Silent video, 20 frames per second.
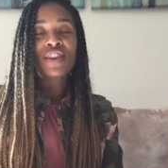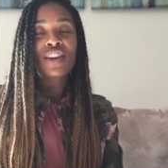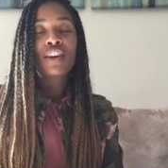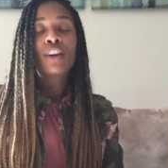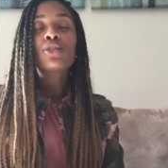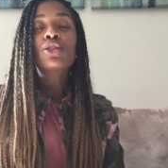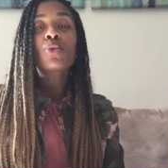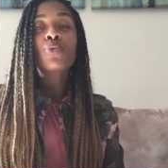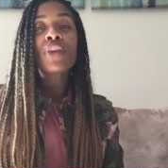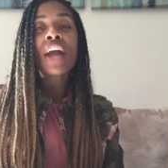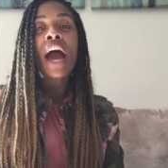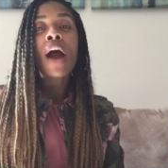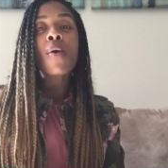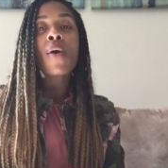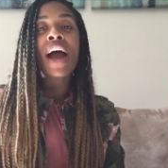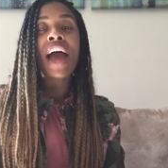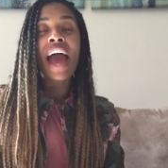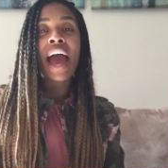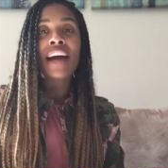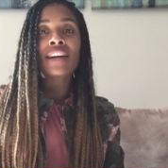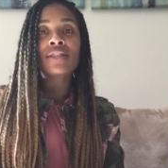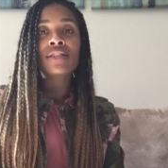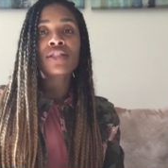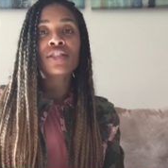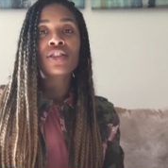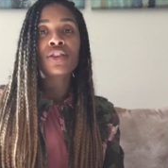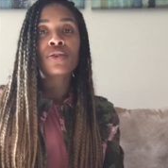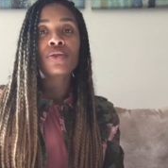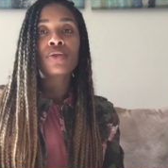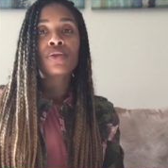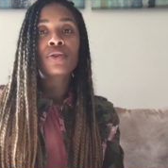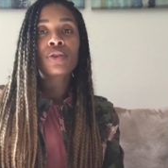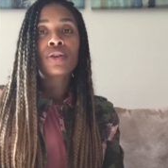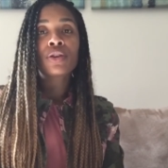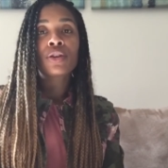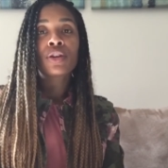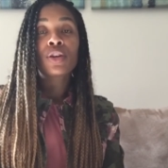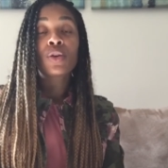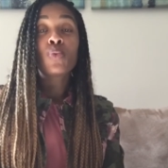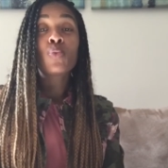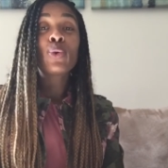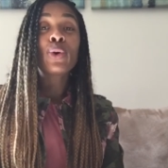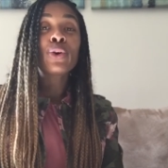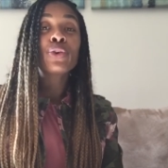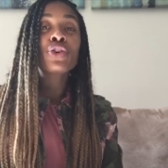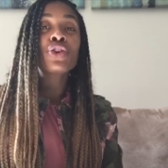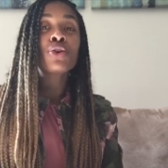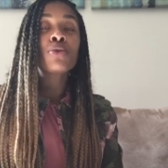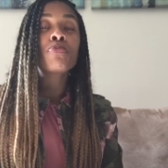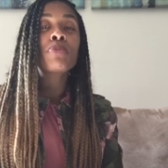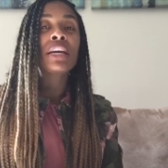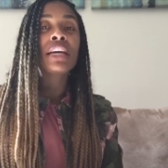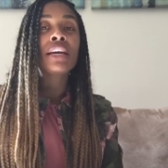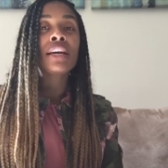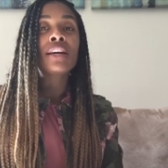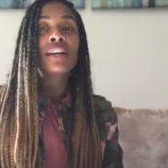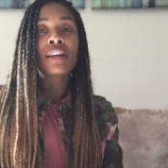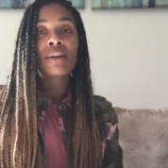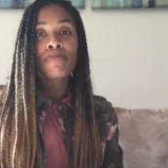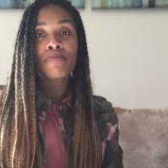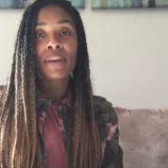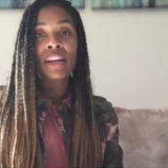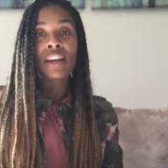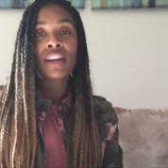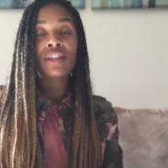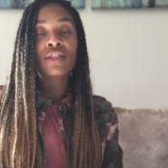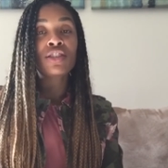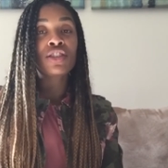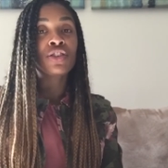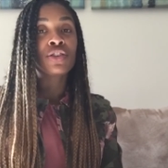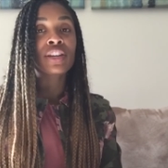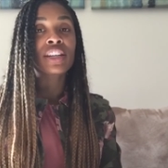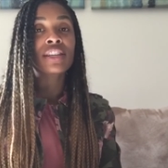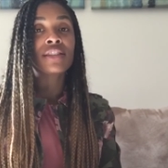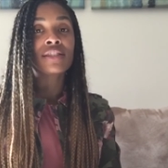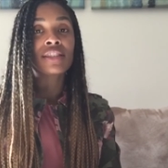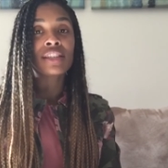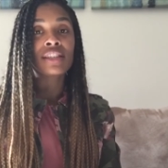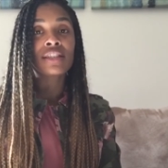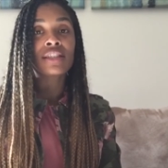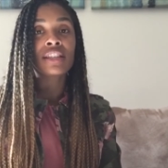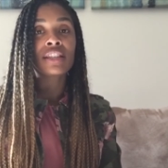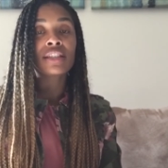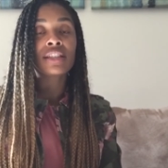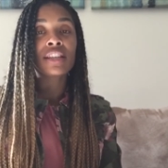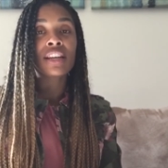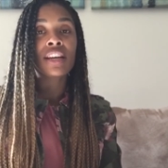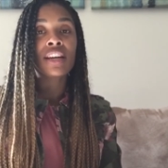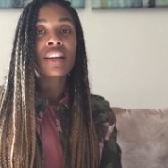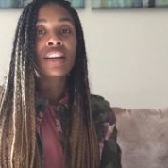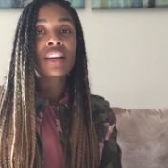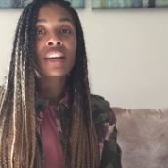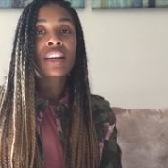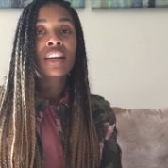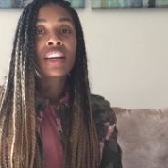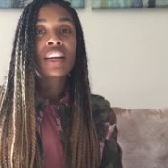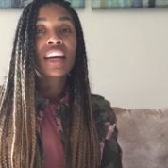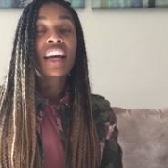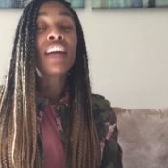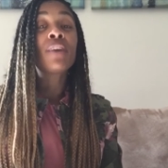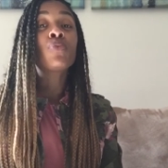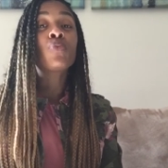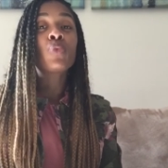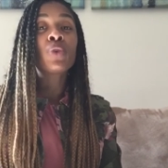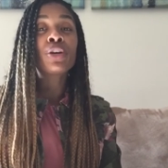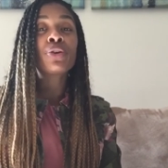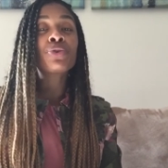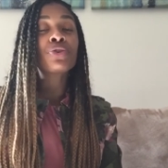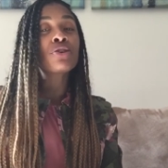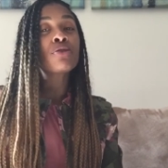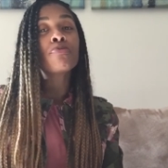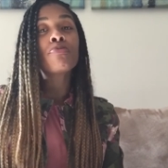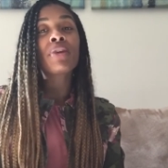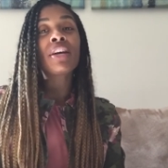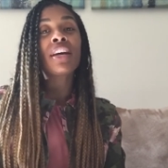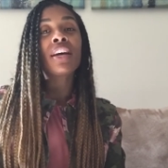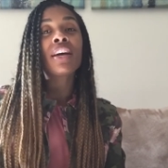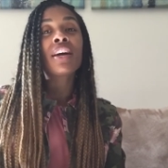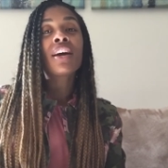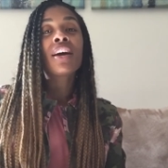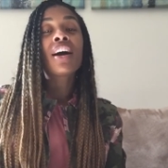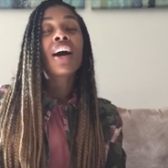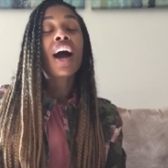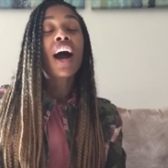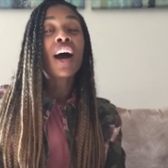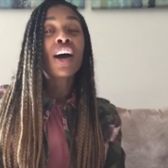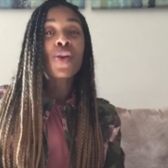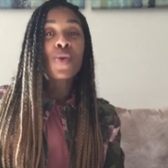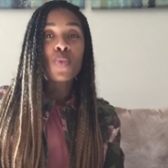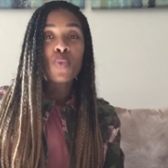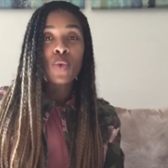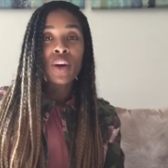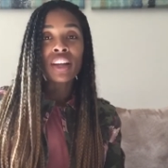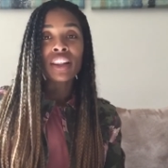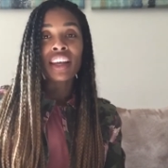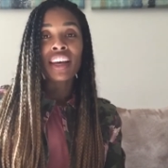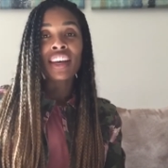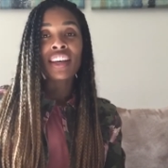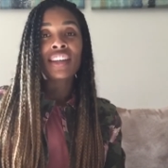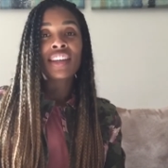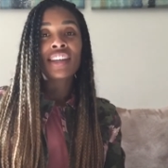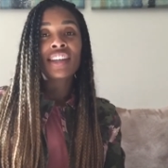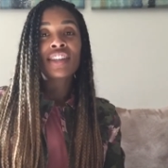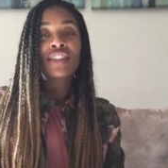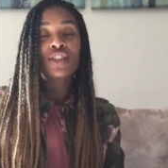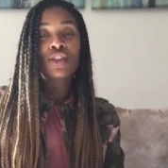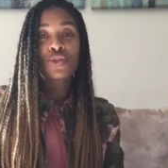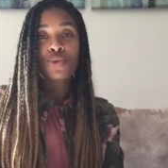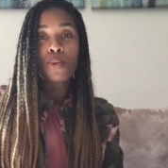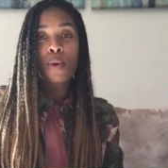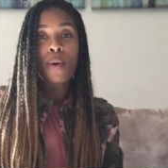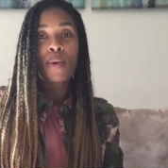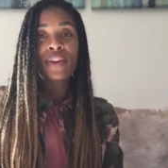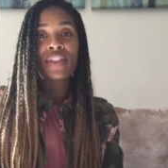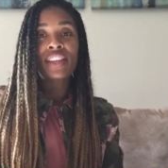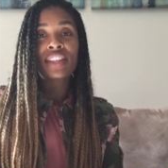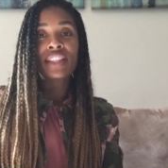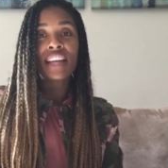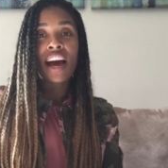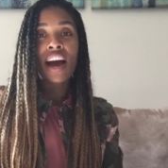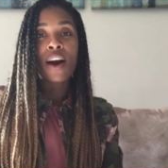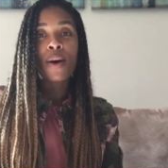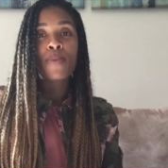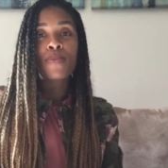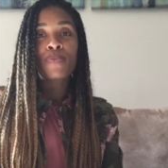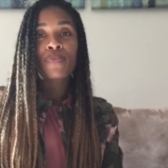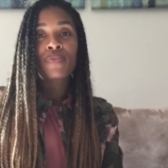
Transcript: So now I ask you, will you be committed to your consistency? And will you be unwilling to throw in the towel?